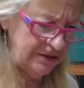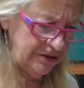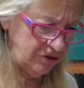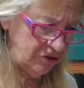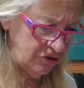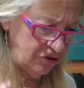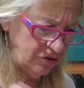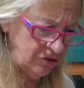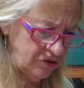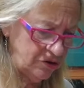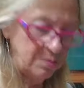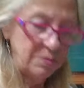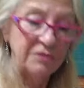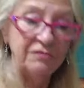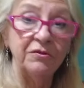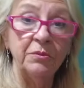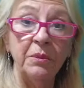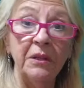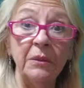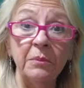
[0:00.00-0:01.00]
it's just come off
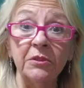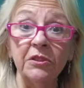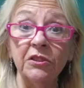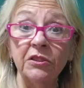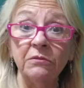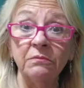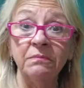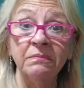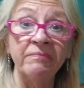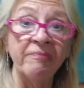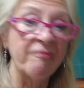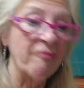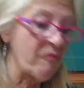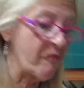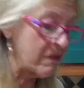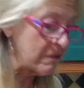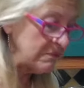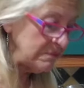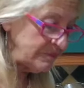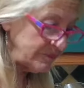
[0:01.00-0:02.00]
the barbecue.
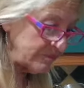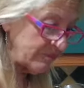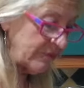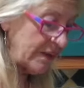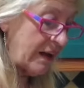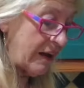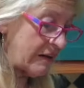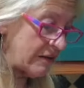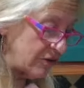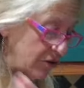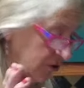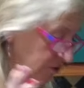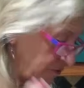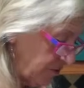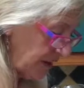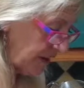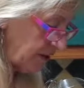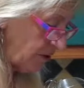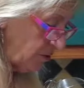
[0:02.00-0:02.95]
So there you